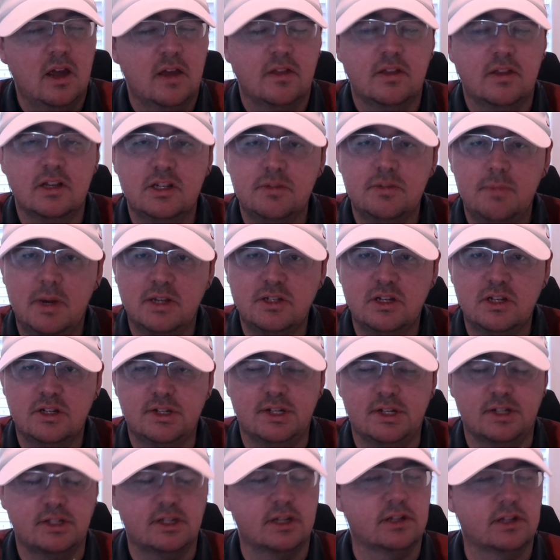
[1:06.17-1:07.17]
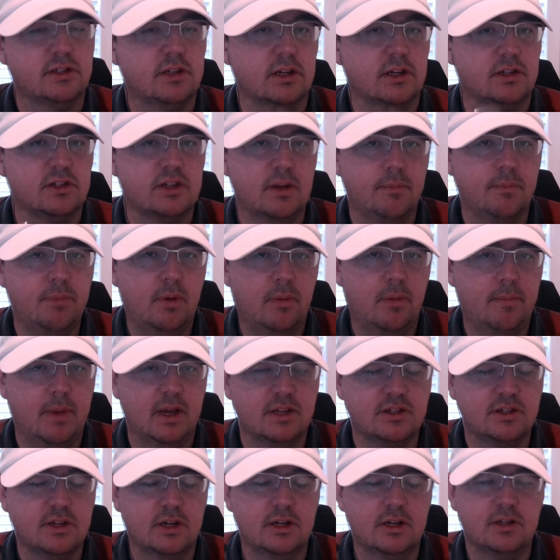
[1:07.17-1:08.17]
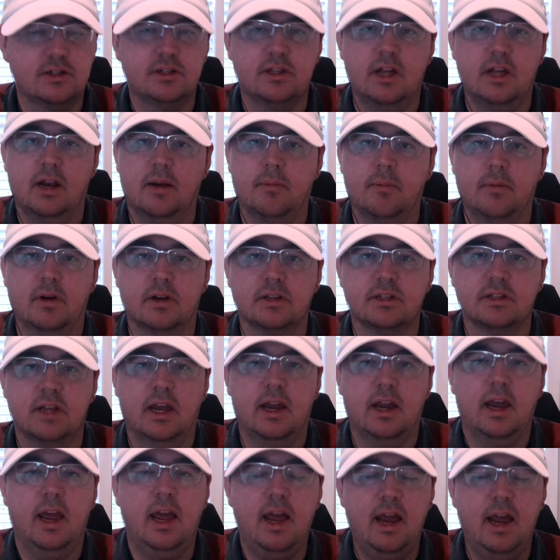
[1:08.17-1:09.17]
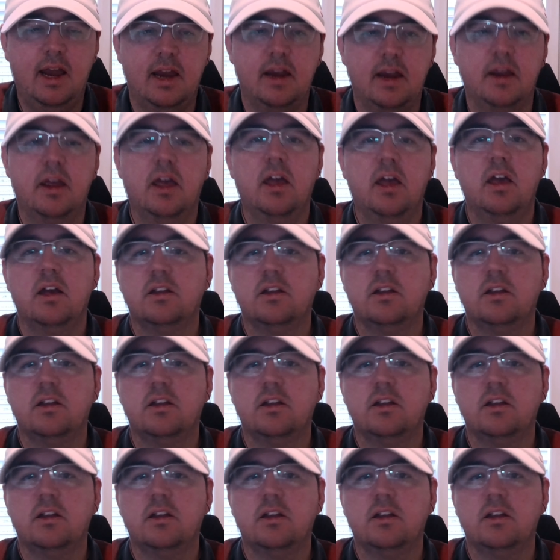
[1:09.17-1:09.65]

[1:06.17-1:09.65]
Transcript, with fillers: This message is just a simple message that I'm going to say, hey,